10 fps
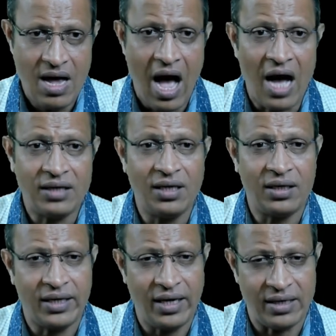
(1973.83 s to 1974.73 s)

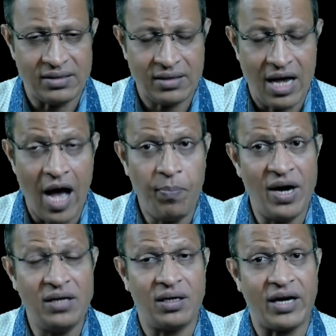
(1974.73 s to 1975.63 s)
Aadhaar case
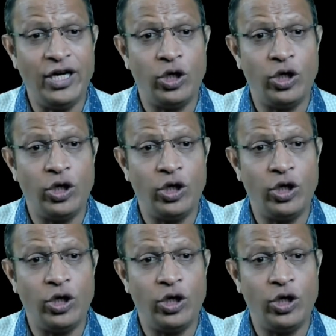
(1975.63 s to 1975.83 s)
upheld the right